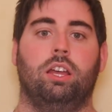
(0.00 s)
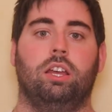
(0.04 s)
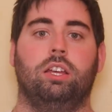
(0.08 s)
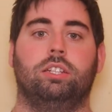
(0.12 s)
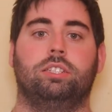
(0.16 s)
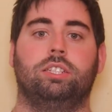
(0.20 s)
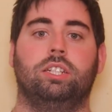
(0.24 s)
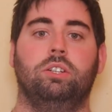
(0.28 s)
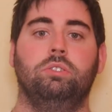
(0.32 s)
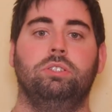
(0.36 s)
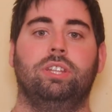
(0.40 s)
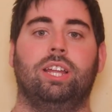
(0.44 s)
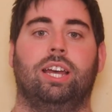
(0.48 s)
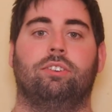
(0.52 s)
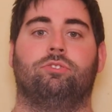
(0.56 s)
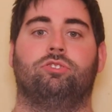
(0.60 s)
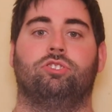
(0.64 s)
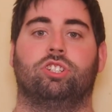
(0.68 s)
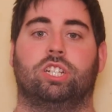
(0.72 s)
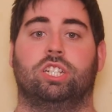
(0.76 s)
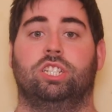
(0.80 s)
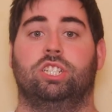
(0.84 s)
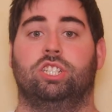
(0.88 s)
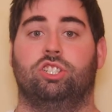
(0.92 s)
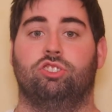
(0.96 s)
South
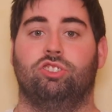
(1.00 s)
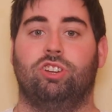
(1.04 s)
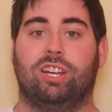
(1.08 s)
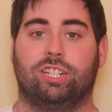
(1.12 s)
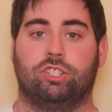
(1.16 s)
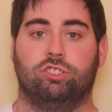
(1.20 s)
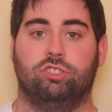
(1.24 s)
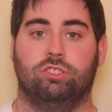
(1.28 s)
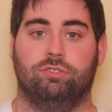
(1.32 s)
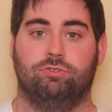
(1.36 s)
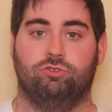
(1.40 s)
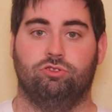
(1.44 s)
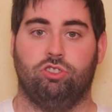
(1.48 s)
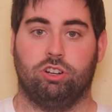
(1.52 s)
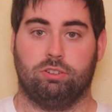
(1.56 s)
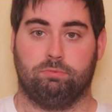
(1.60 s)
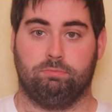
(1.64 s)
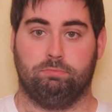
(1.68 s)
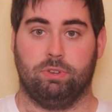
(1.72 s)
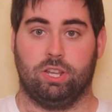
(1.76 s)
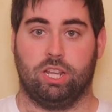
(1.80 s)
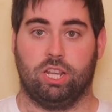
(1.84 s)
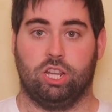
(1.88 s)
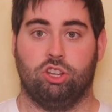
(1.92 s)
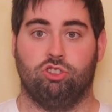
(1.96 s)
African Director of
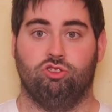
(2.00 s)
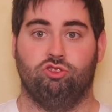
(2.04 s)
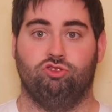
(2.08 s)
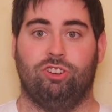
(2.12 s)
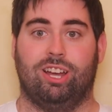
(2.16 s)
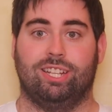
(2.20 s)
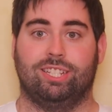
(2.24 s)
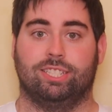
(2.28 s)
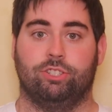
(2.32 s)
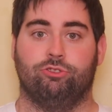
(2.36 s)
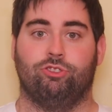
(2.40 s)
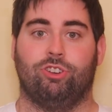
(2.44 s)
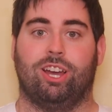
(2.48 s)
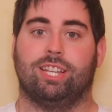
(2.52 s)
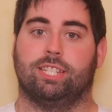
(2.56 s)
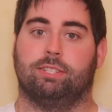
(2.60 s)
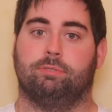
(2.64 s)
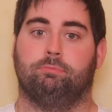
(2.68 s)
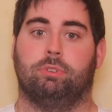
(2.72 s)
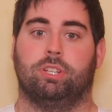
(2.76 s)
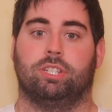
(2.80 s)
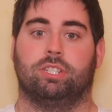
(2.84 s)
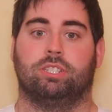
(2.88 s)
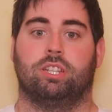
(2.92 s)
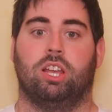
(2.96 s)
Rugby, Rassie
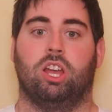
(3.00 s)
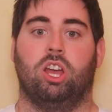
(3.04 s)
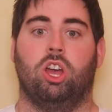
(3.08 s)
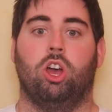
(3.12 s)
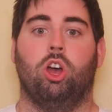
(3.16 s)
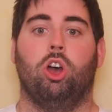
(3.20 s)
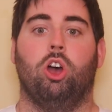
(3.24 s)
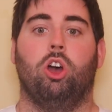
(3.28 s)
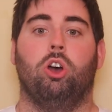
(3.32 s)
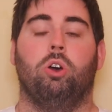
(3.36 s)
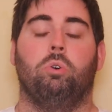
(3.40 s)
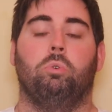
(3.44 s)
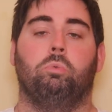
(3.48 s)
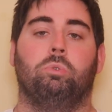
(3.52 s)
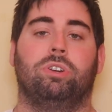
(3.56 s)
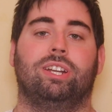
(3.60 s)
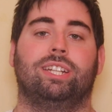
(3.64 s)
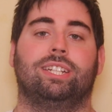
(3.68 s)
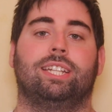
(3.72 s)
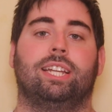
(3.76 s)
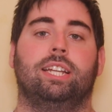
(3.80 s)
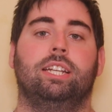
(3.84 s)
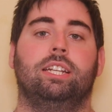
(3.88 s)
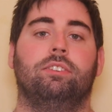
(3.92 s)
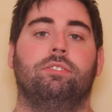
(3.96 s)
Erasmus, will
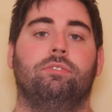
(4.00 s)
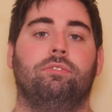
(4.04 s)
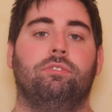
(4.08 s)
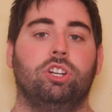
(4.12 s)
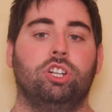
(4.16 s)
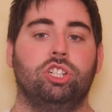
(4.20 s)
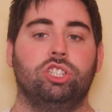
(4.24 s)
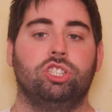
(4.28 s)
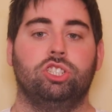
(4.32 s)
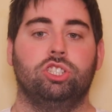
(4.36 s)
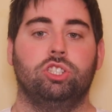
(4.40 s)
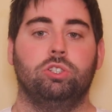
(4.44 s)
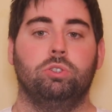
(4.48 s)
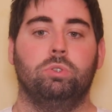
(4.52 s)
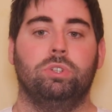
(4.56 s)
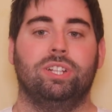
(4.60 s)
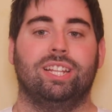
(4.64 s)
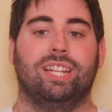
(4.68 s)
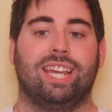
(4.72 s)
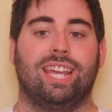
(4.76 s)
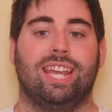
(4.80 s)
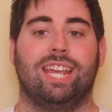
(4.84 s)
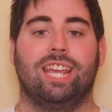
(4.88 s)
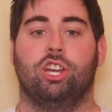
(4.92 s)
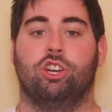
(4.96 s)
attend a virtual
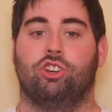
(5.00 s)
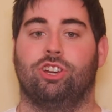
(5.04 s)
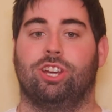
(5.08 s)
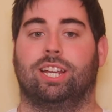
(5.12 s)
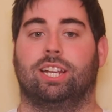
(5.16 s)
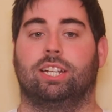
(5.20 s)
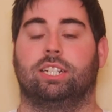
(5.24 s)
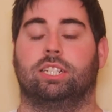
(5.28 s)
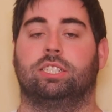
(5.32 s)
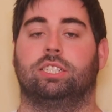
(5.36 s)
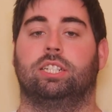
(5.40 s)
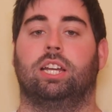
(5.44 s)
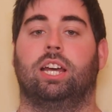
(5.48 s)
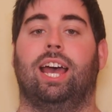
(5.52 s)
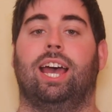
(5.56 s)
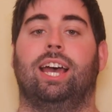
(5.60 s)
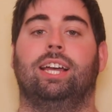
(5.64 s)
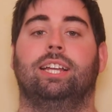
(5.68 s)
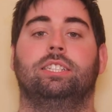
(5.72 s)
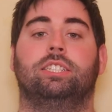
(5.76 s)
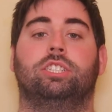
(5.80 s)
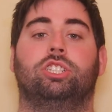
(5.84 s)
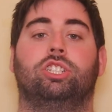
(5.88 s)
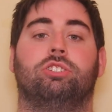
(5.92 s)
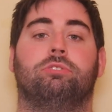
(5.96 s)
hearing to
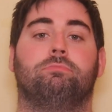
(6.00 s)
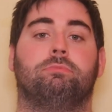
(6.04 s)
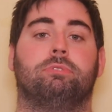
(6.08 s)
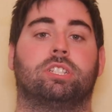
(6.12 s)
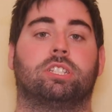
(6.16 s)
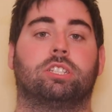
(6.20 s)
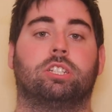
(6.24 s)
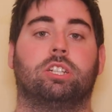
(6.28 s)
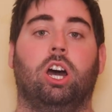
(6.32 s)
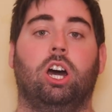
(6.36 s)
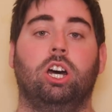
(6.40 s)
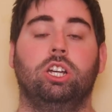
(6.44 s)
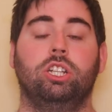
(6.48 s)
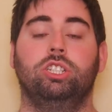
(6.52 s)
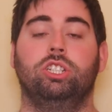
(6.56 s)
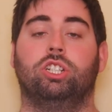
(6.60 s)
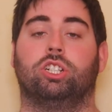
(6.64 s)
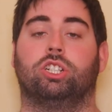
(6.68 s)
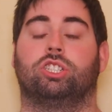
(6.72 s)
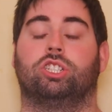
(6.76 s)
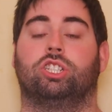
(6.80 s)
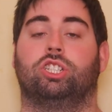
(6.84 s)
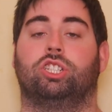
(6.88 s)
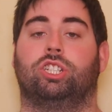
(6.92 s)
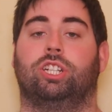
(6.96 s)
answer a
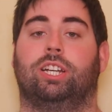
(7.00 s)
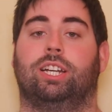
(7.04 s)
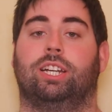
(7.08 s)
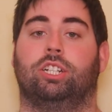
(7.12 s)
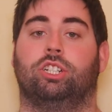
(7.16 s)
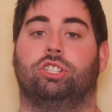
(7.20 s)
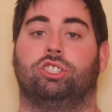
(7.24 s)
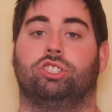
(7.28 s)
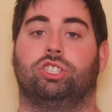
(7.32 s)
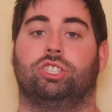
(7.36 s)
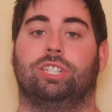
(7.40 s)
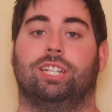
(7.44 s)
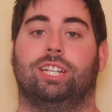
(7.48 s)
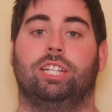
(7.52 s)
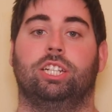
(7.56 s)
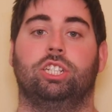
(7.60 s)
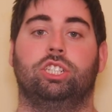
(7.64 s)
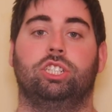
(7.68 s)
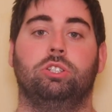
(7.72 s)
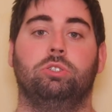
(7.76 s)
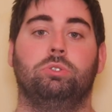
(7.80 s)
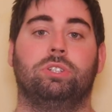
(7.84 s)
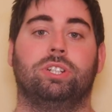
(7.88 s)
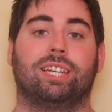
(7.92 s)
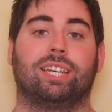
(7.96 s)
misconduct charge
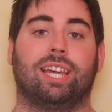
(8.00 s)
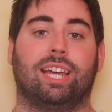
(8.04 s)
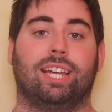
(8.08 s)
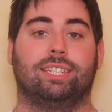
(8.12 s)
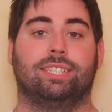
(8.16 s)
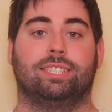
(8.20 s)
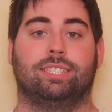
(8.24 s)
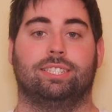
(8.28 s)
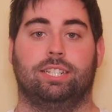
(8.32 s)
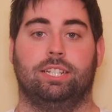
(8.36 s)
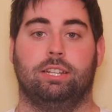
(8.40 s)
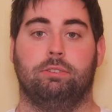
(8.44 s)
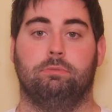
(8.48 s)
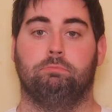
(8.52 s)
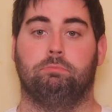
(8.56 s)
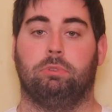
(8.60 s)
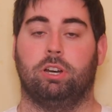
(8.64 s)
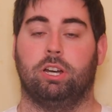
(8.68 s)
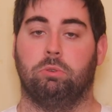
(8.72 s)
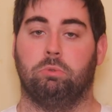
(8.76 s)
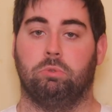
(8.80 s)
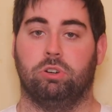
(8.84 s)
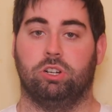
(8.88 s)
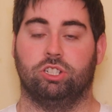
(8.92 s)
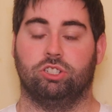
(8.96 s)
issued against him
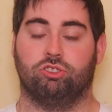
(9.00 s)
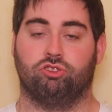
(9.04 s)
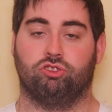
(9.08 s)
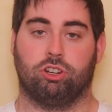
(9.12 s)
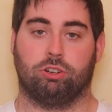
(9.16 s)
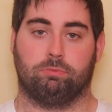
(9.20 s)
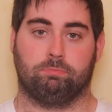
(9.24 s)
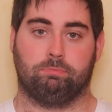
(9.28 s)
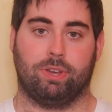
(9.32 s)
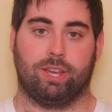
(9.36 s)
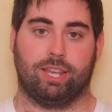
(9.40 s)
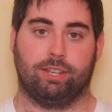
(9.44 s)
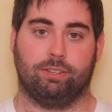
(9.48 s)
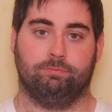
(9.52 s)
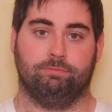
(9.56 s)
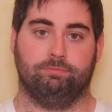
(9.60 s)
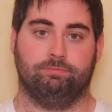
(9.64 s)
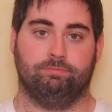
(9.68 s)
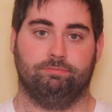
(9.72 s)
by World Rugby.